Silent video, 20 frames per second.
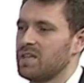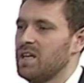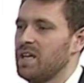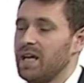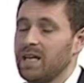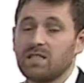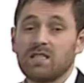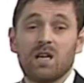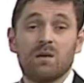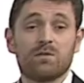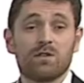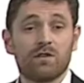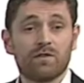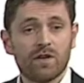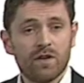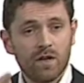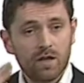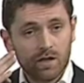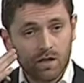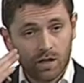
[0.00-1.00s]
in terms of,
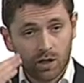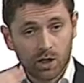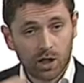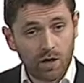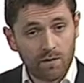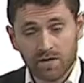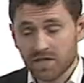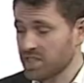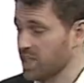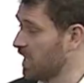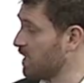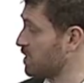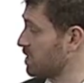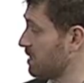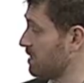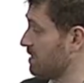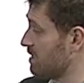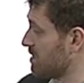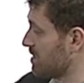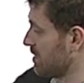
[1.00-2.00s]

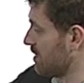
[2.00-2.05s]
conversations